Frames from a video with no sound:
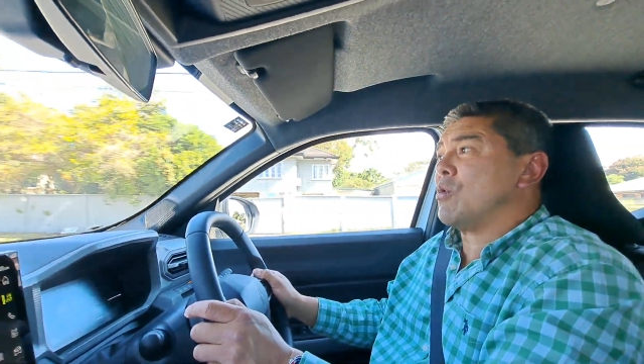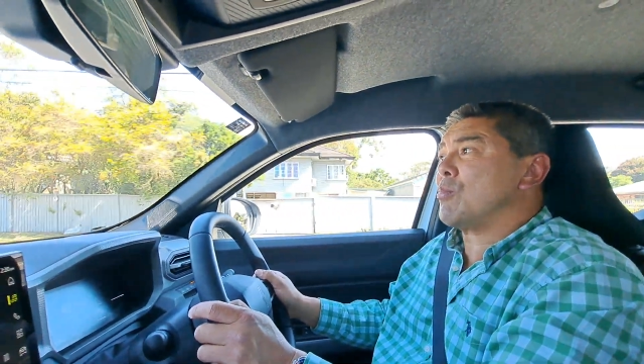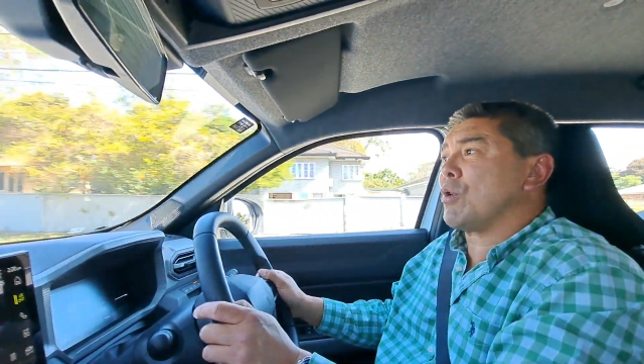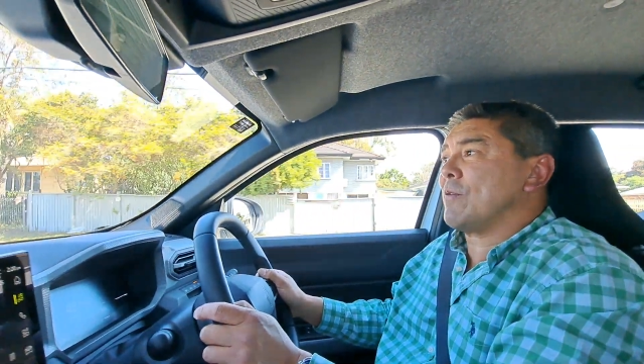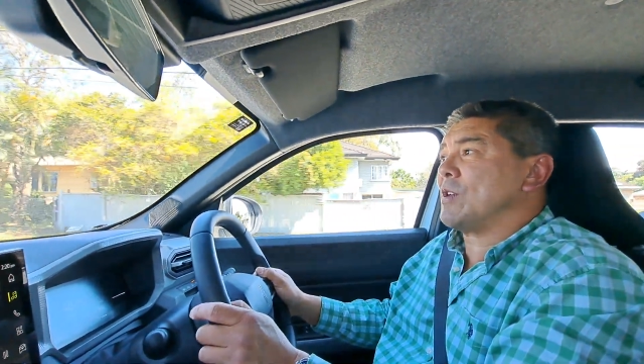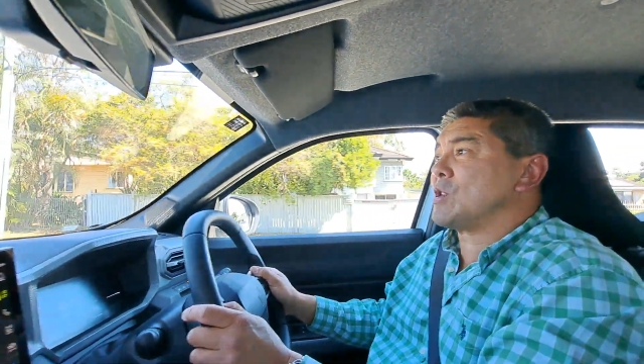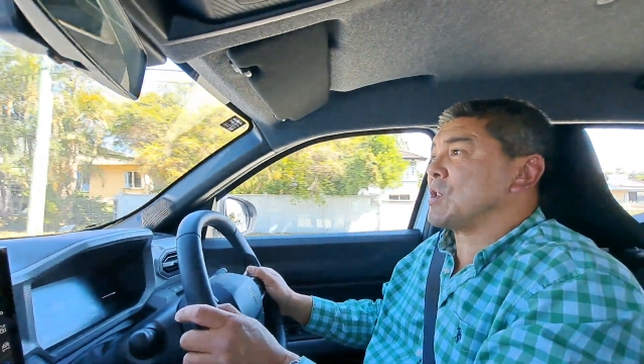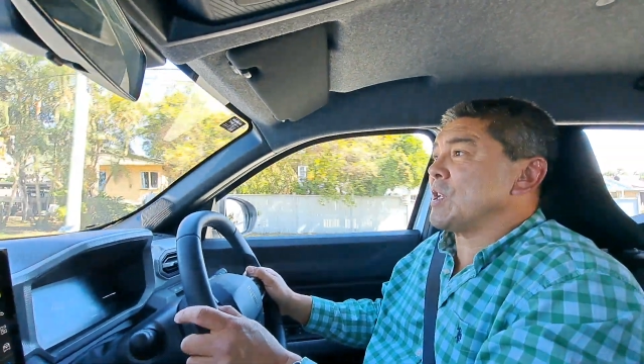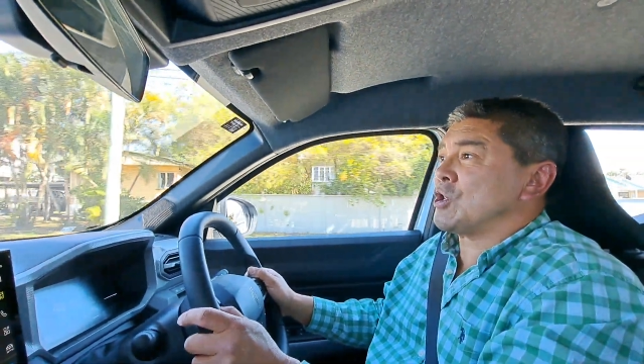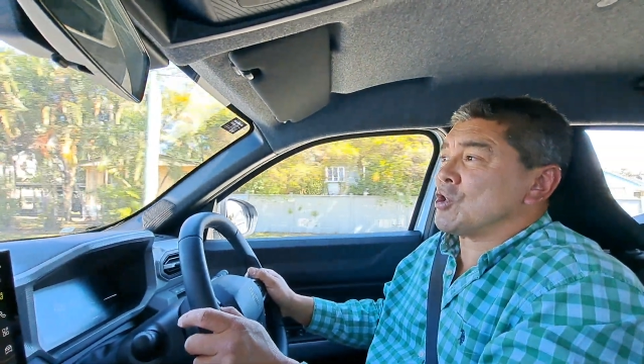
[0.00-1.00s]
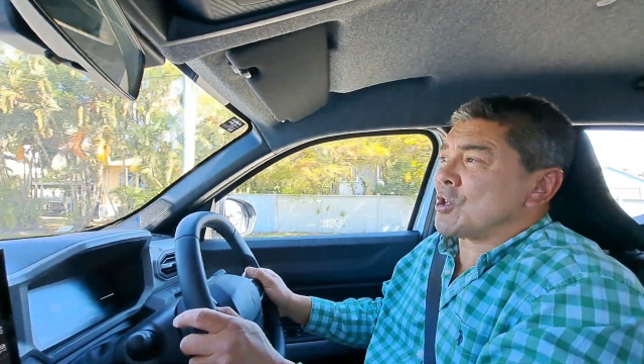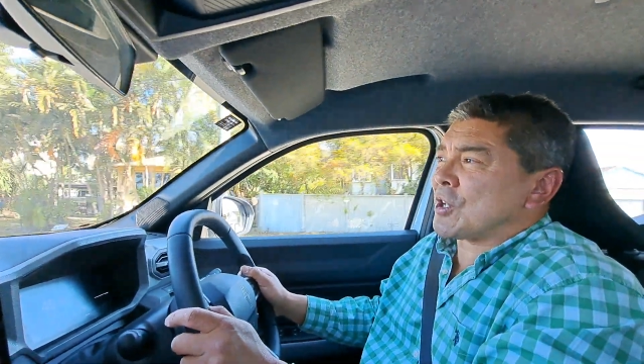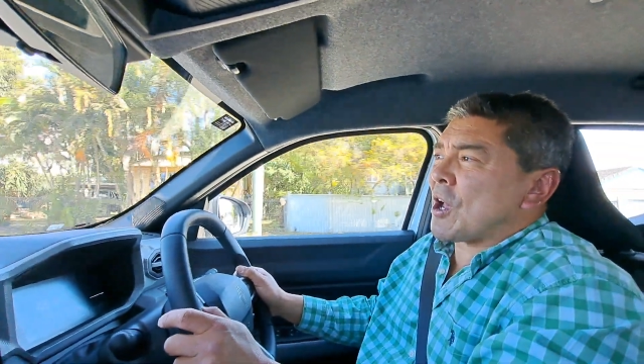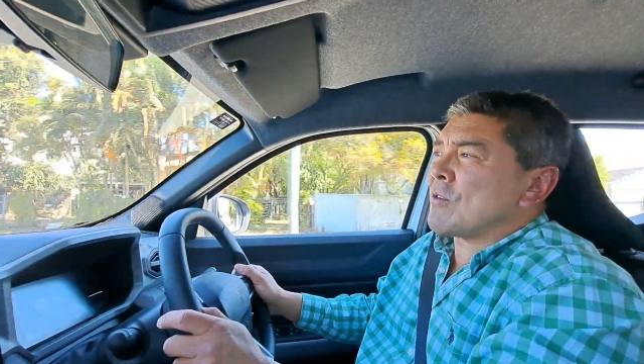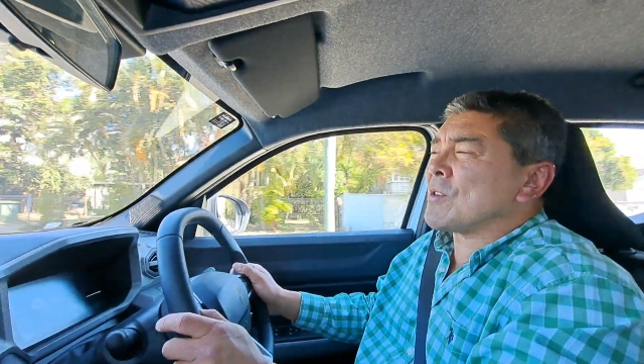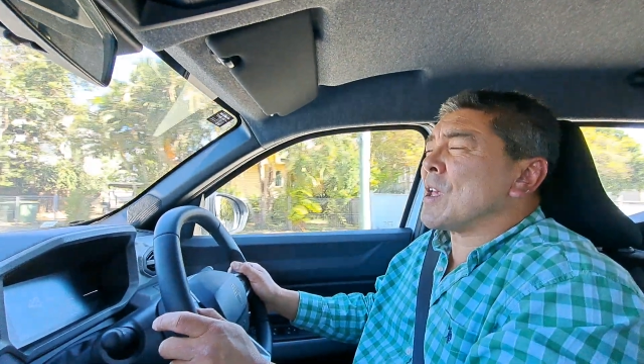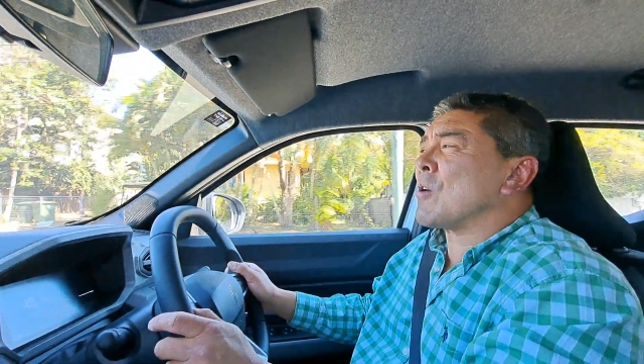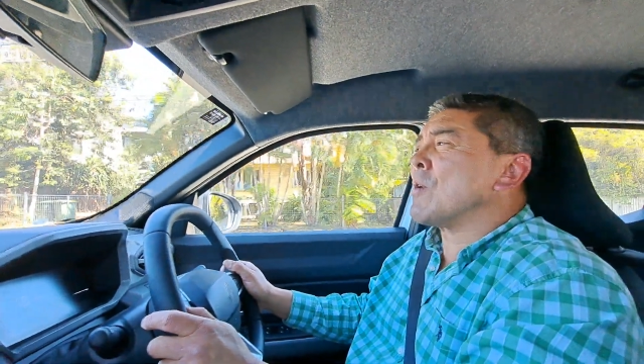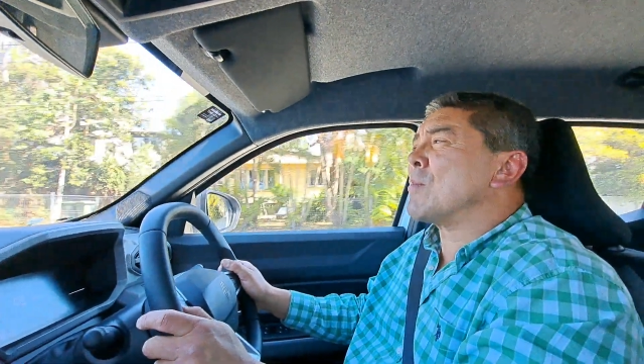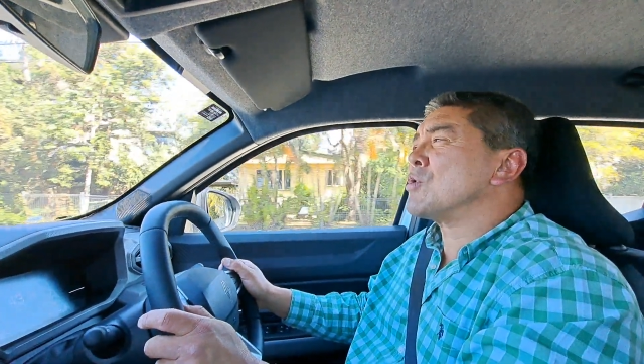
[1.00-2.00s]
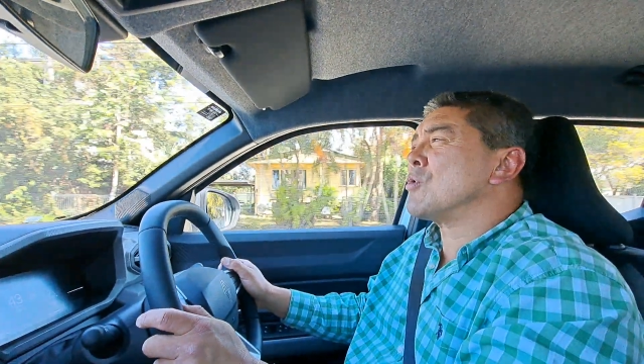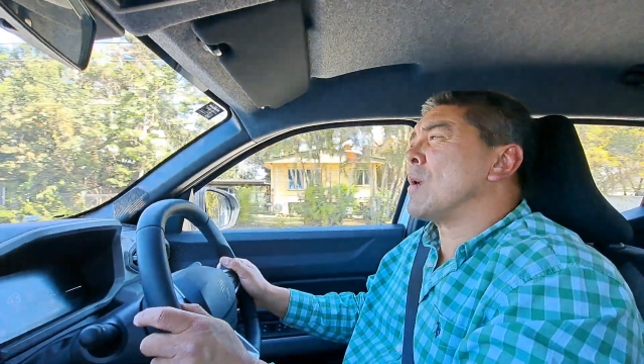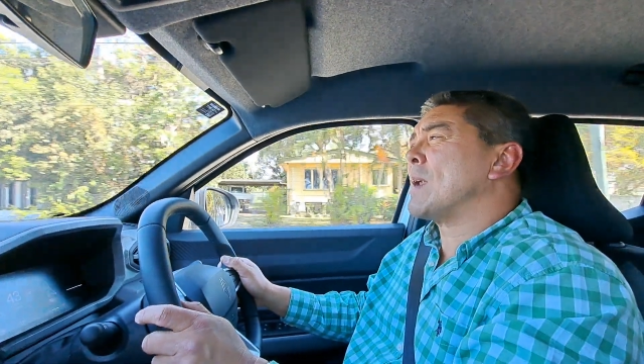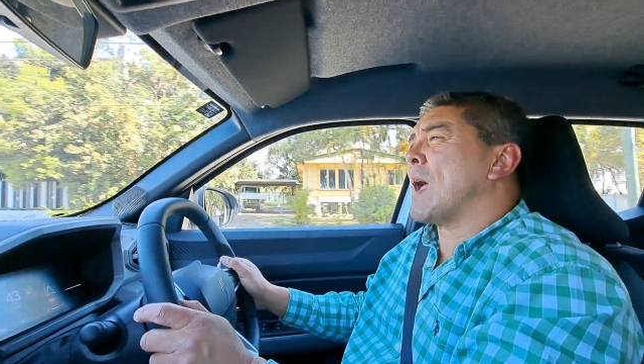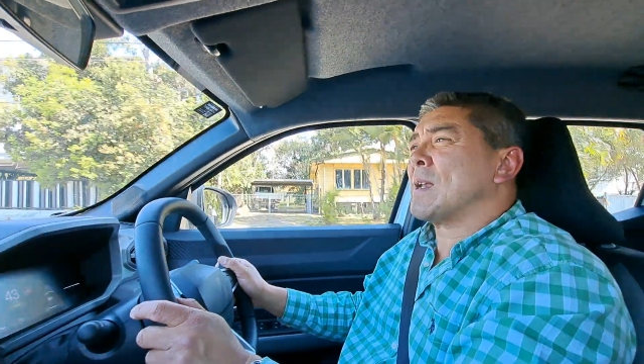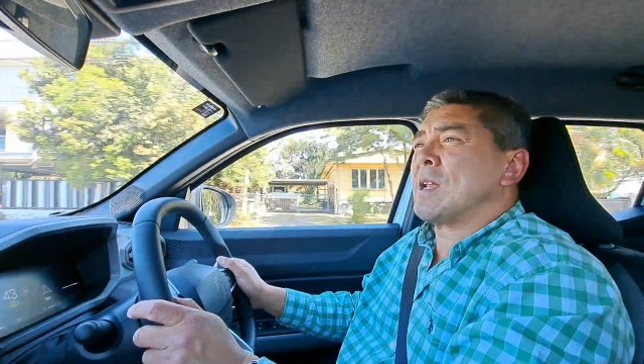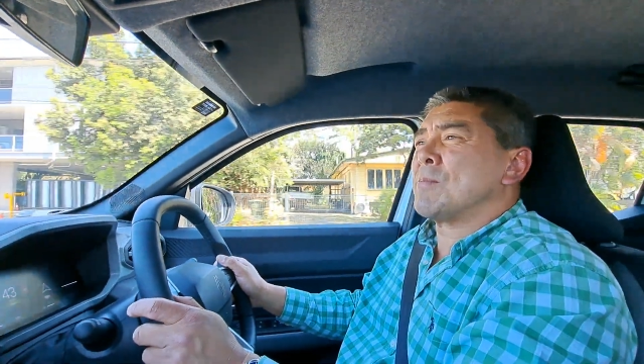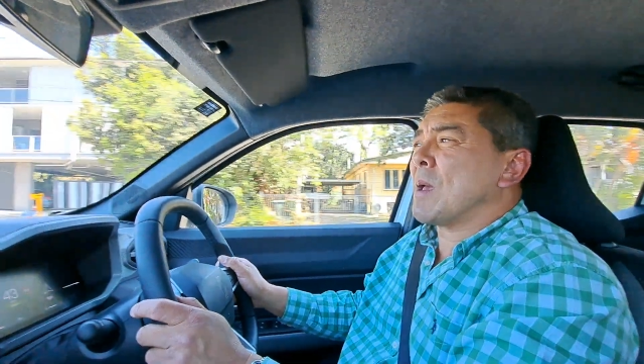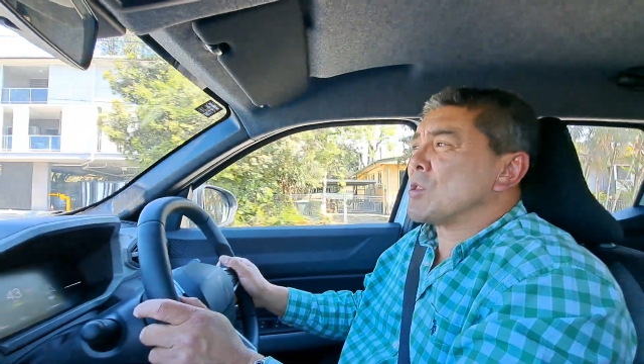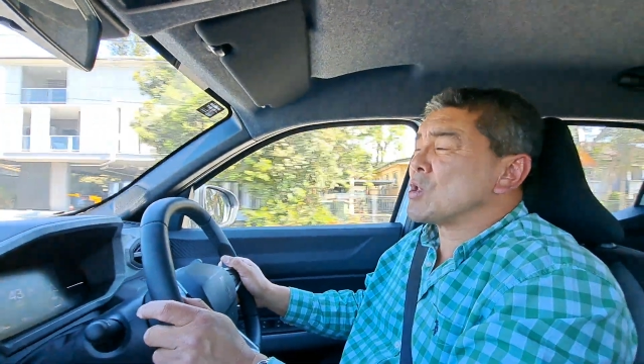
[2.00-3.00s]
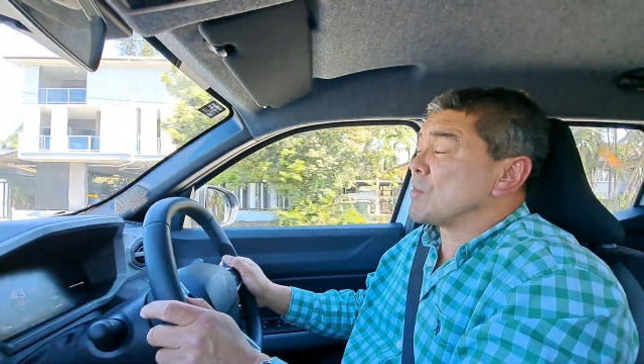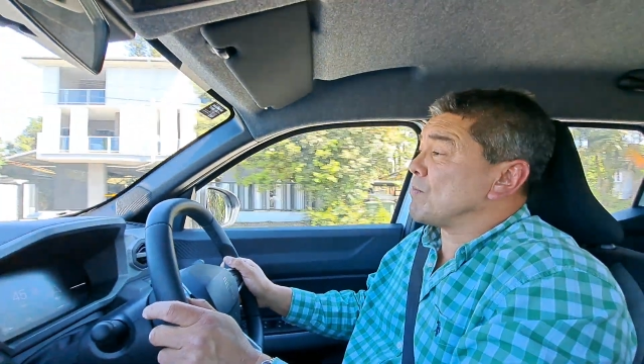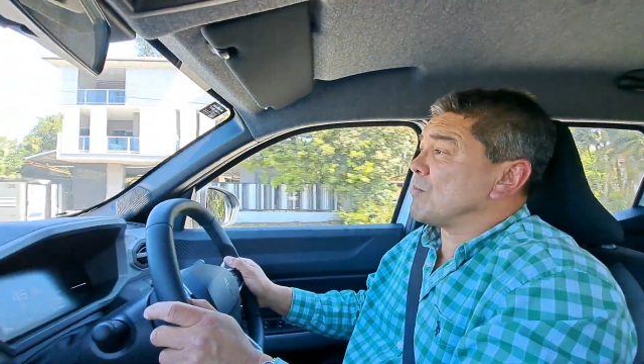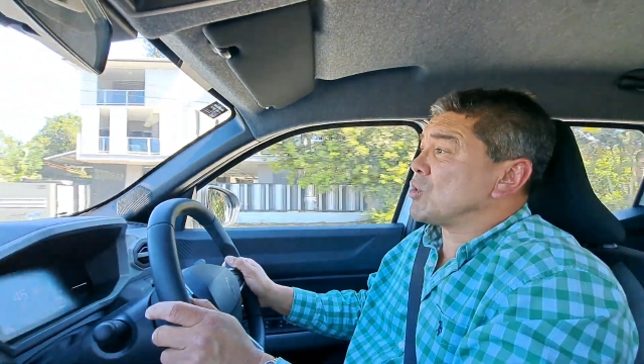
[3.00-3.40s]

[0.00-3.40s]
Well, previously, due to COVID, they were up to around 18 months,